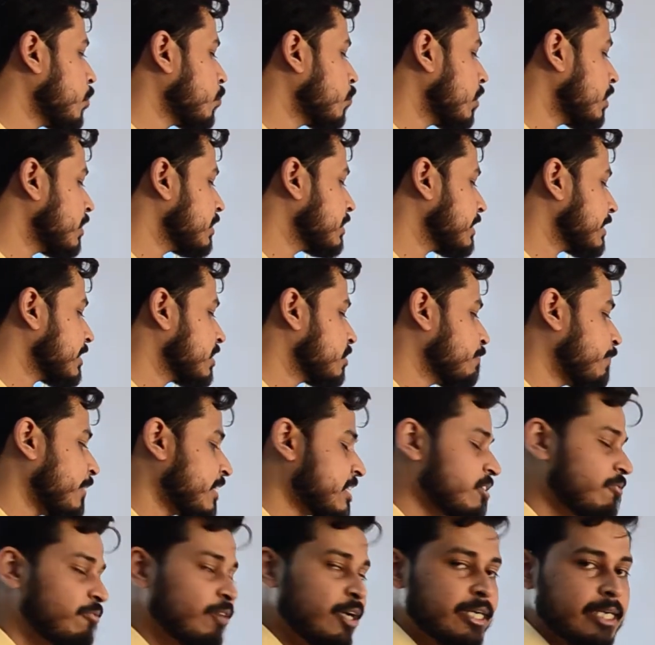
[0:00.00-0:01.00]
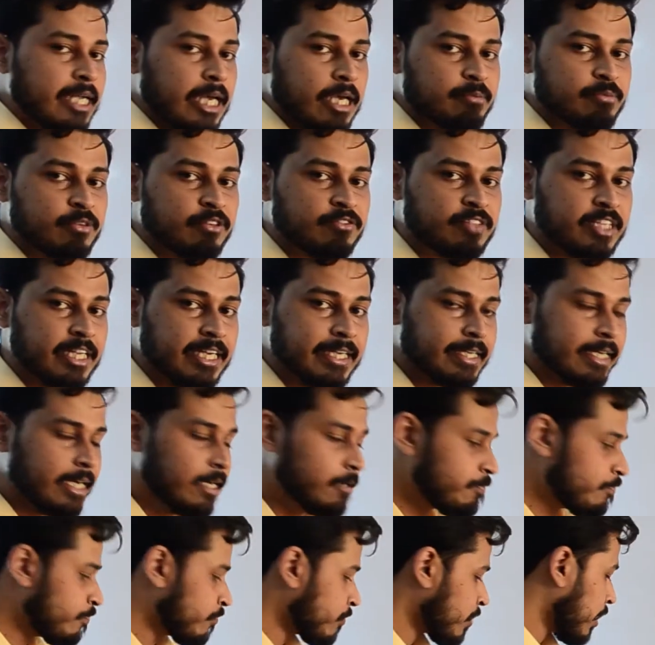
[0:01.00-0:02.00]
towards a specific type of
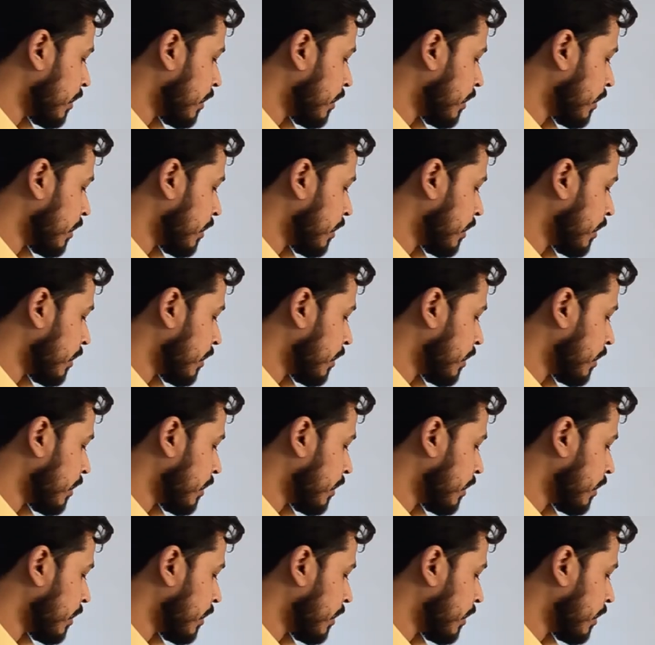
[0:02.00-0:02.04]
data.